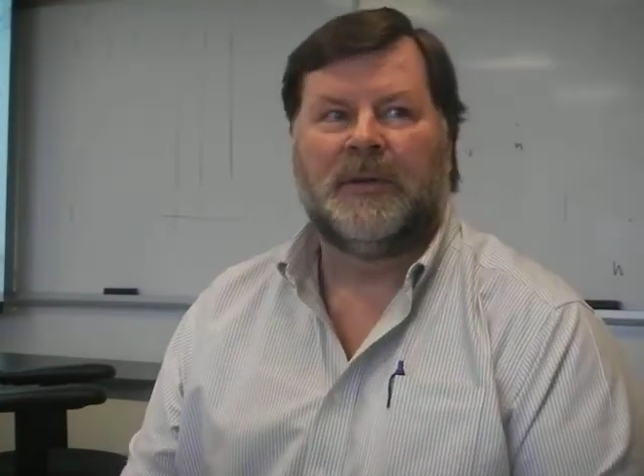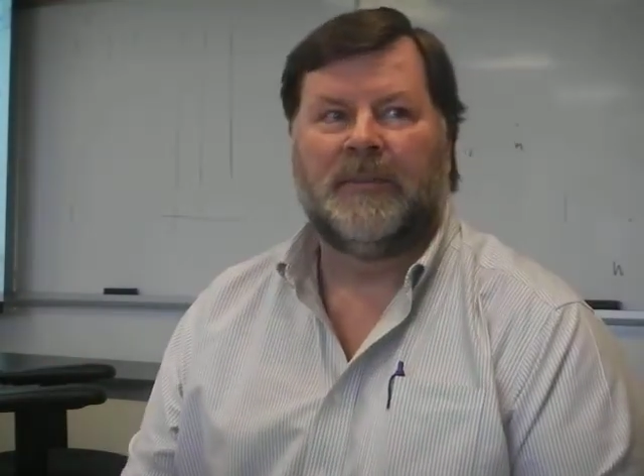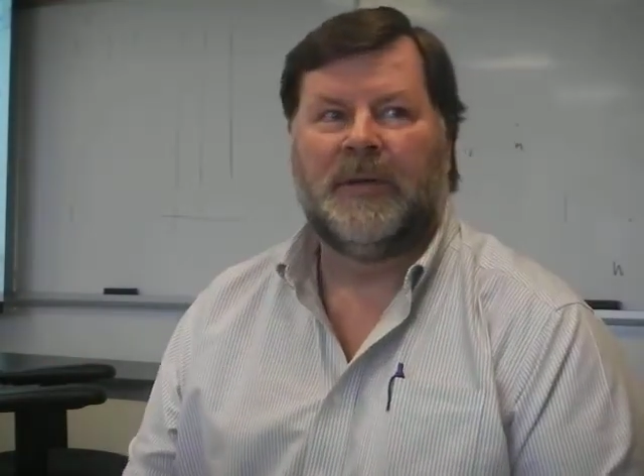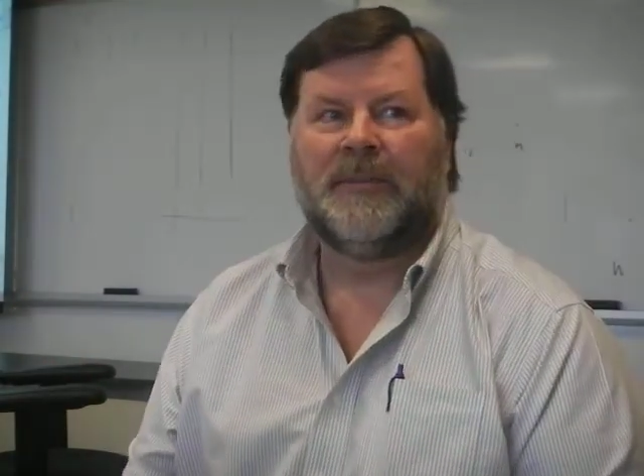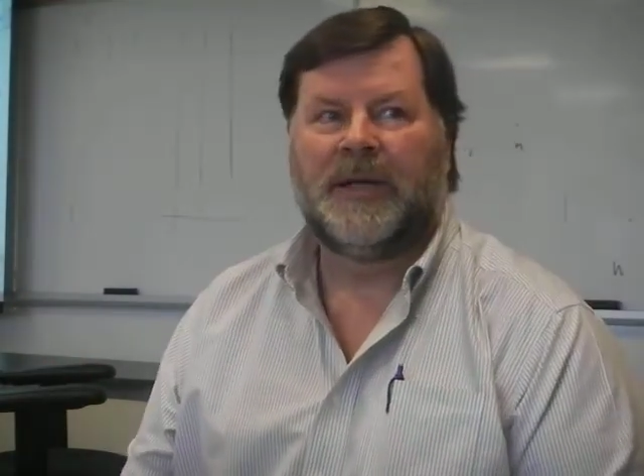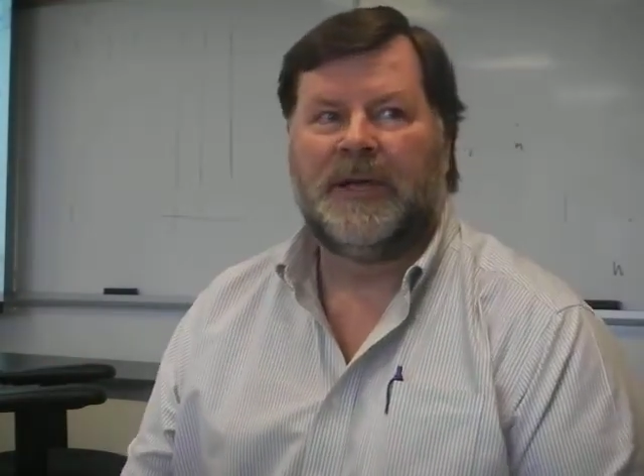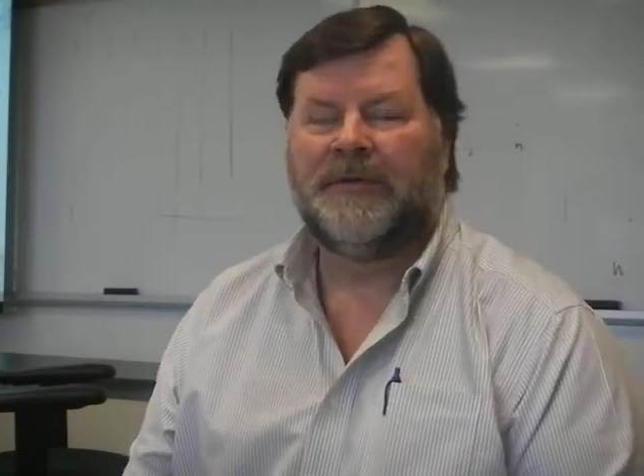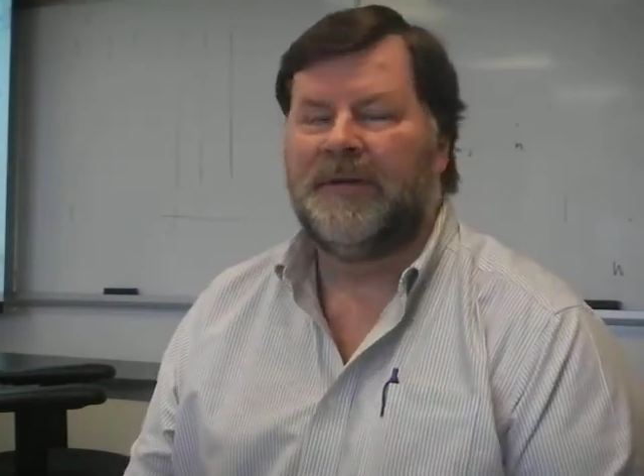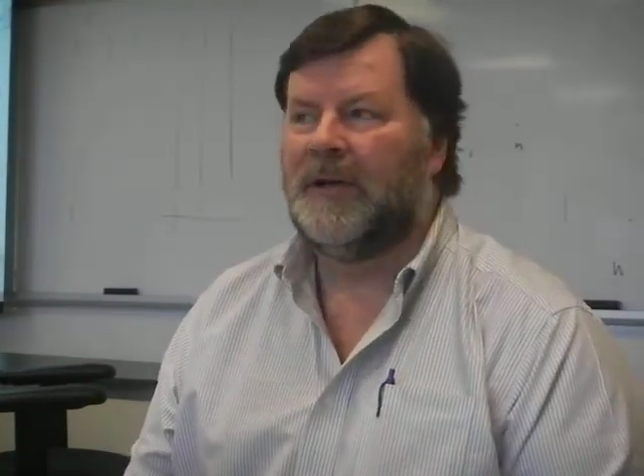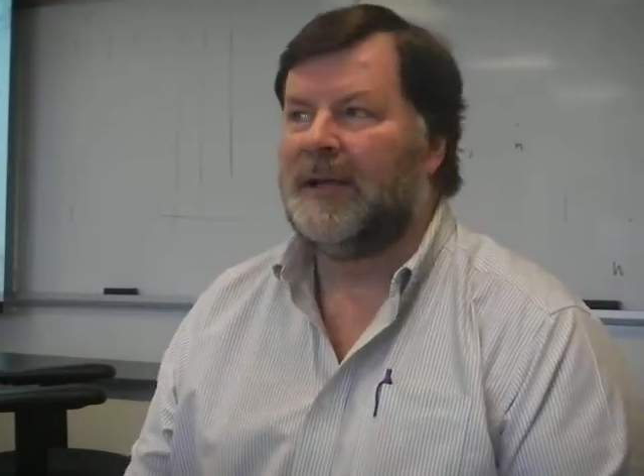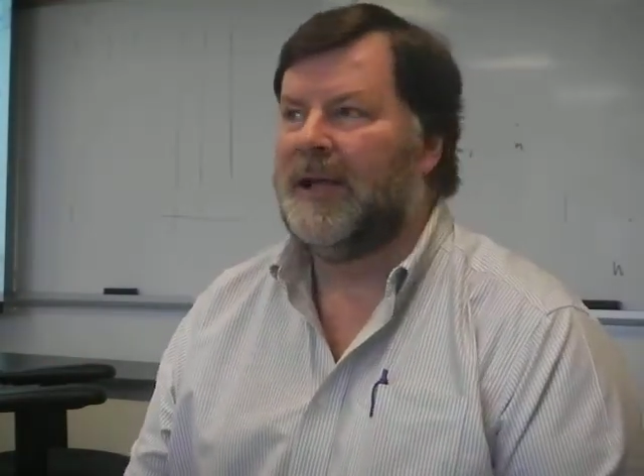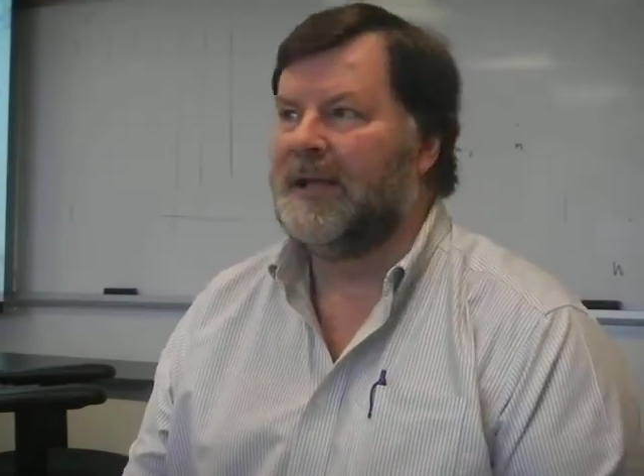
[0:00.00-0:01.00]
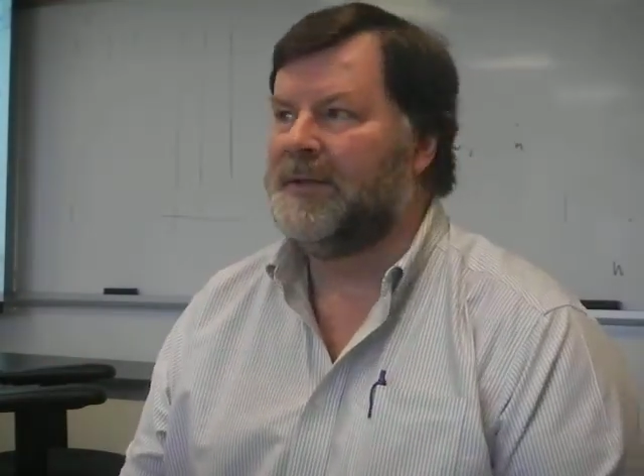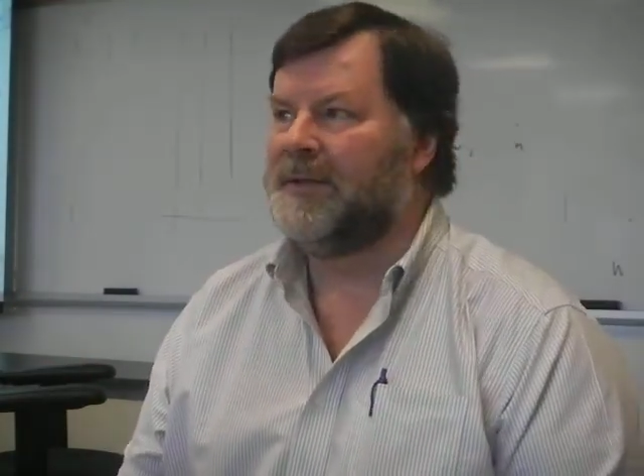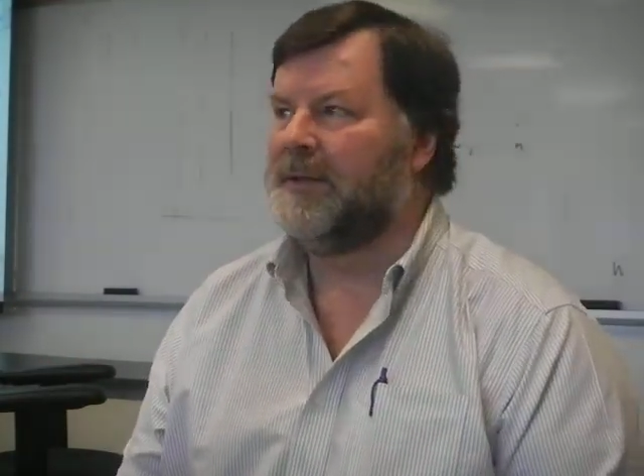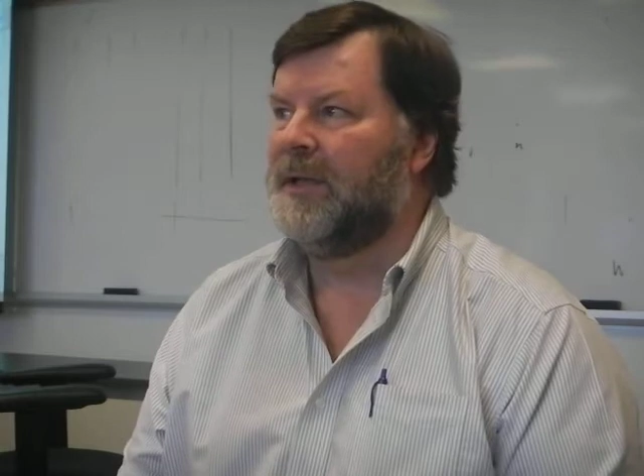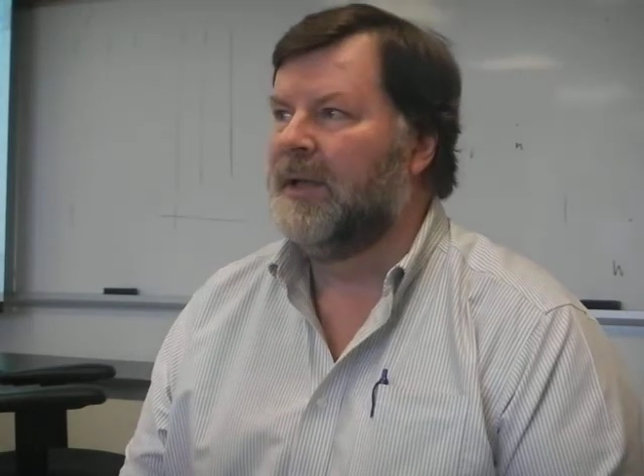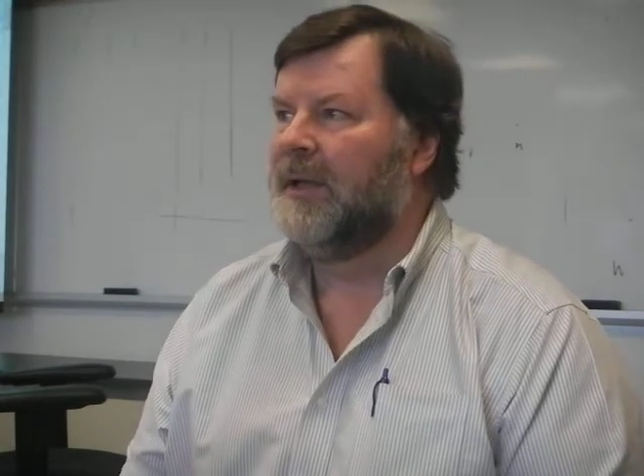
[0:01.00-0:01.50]
among my different
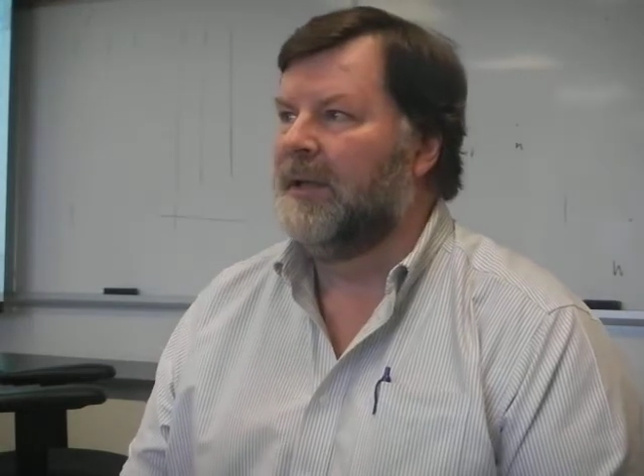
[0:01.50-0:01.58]
classes